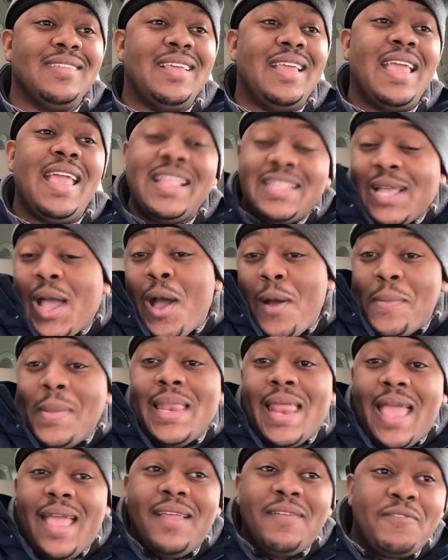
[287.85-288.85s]
He told me
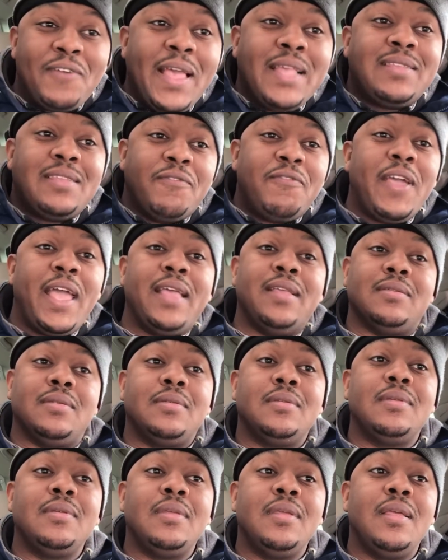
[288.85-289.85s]
that face to face,
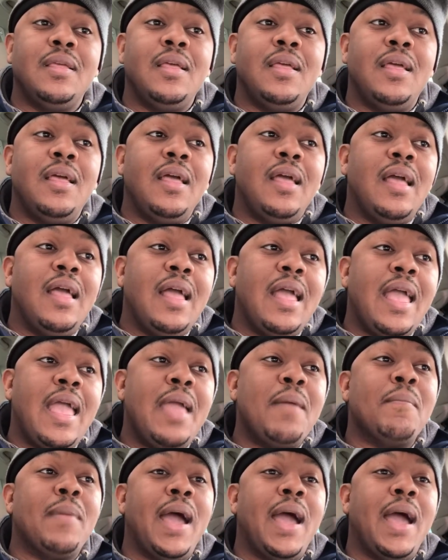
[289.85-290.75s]
and